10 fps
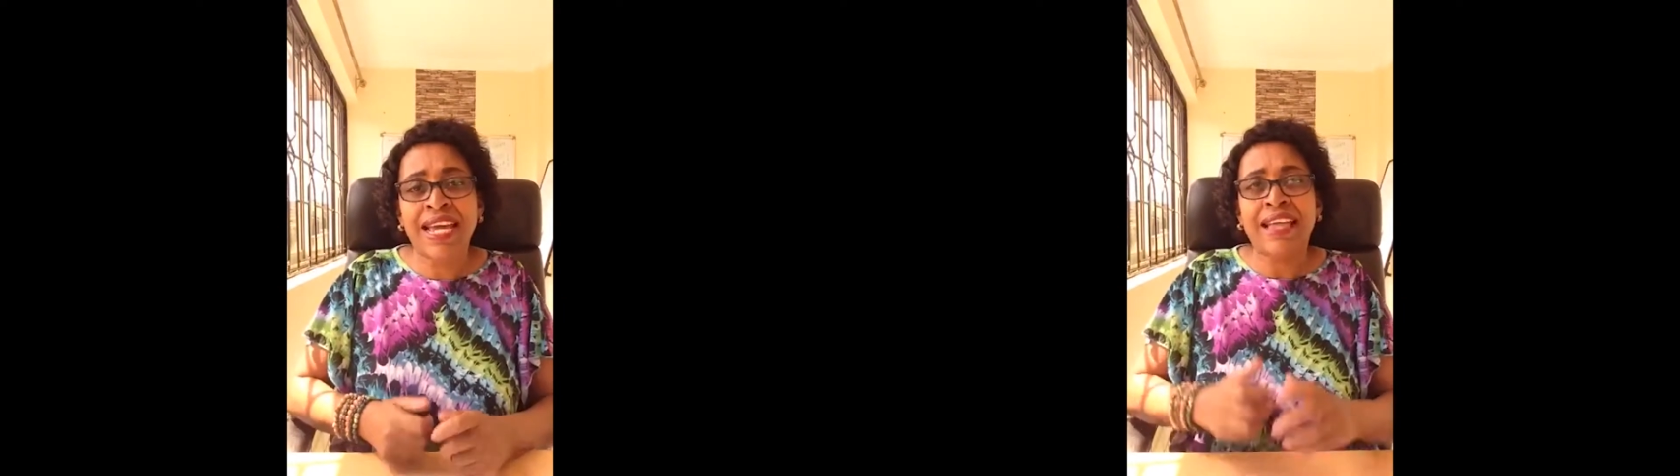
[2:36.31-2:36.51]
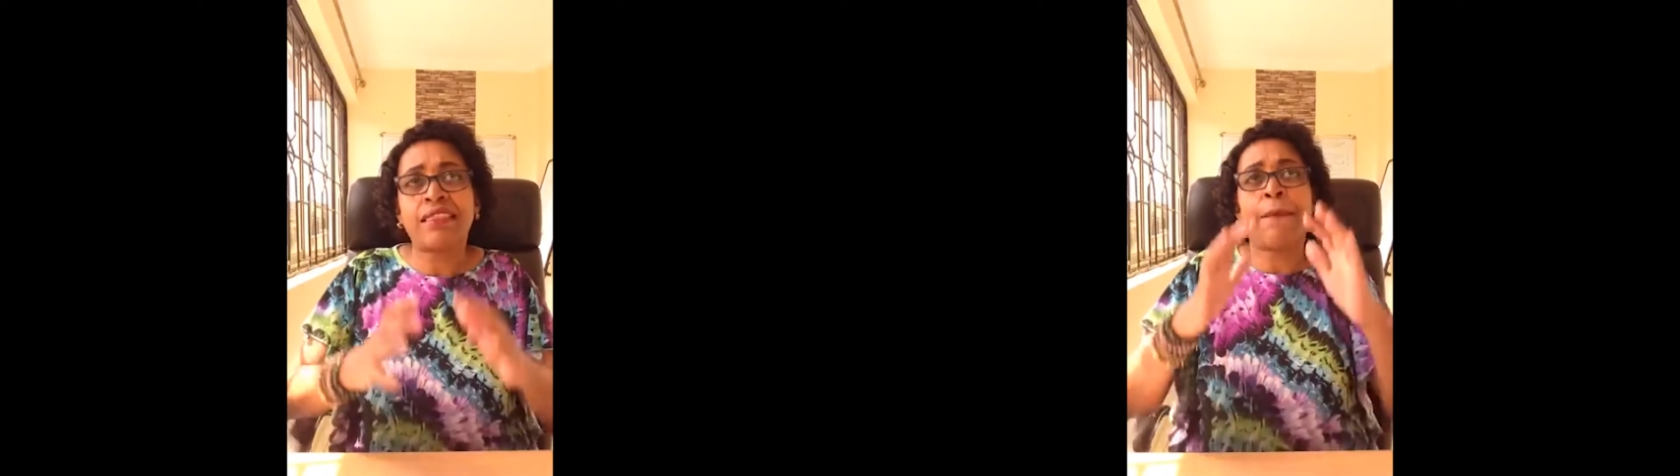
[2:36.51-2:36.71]

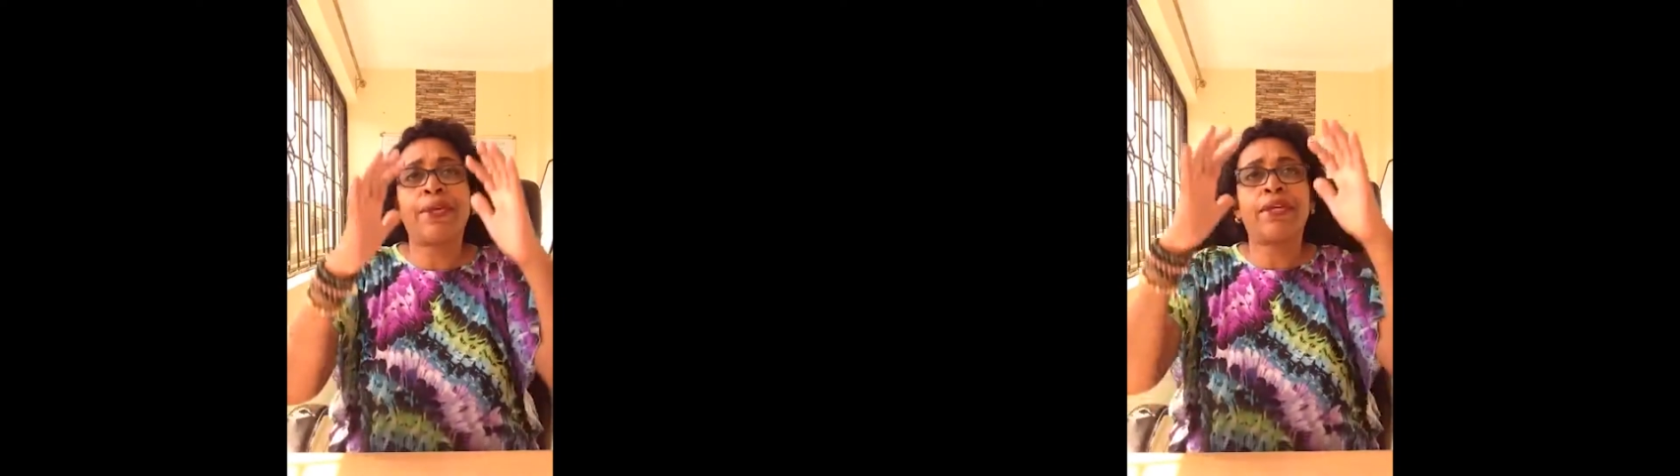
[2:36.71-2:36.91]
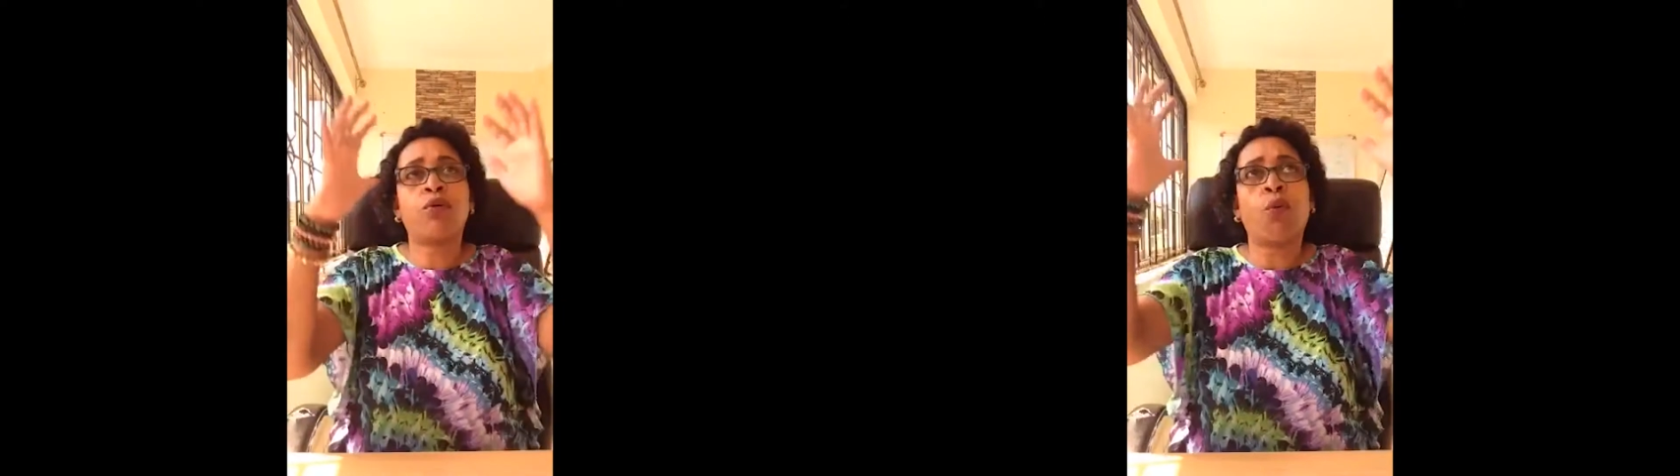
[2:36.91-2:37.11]
the
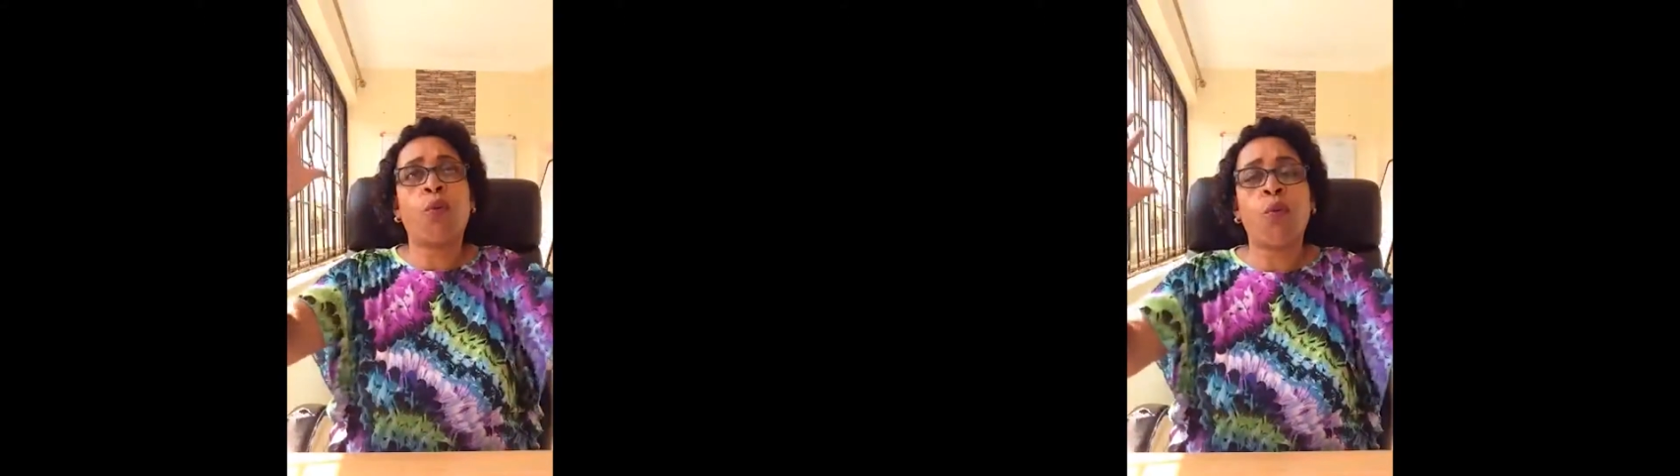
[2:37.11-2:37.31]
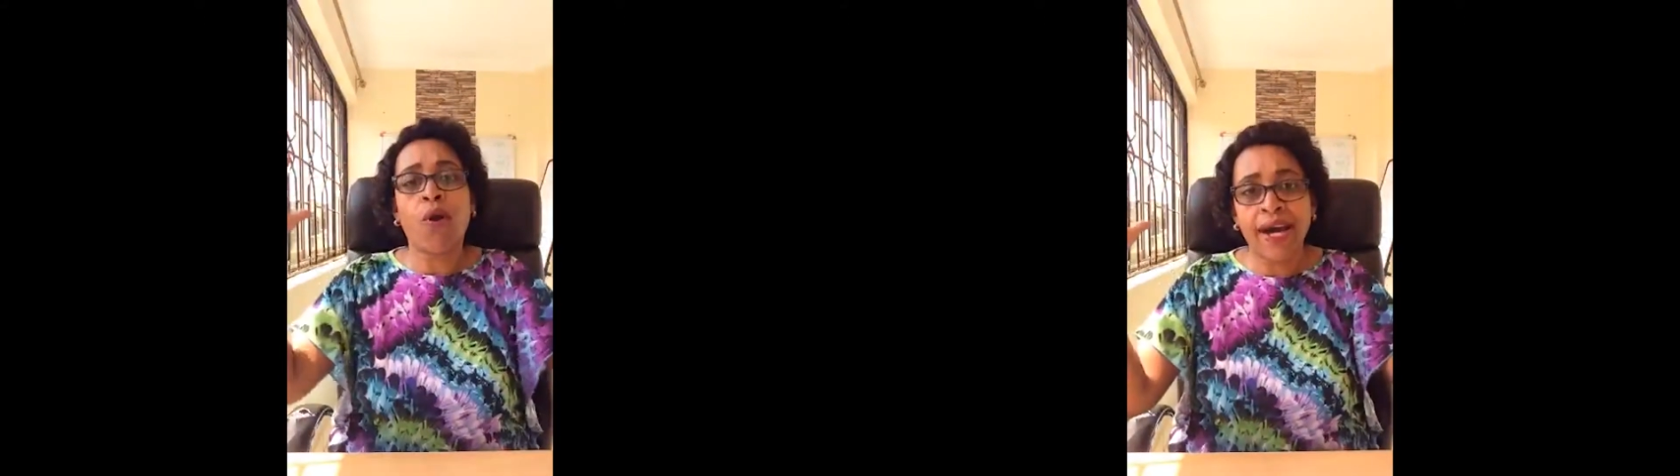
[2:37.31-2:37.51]
big
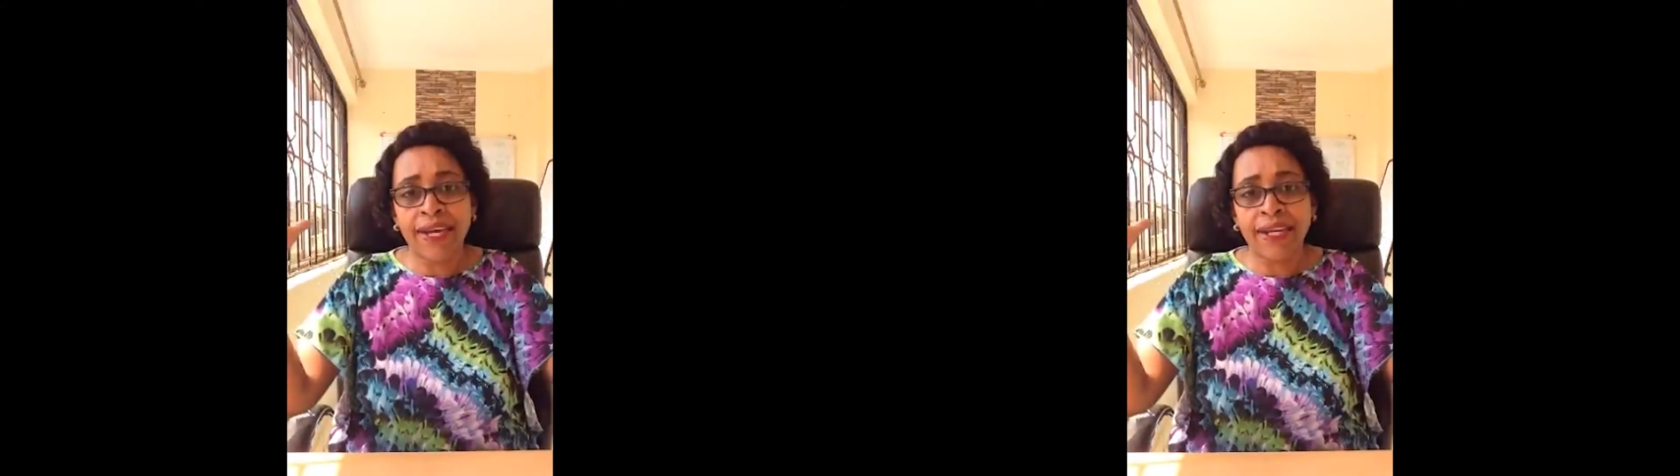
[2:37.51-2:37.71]
why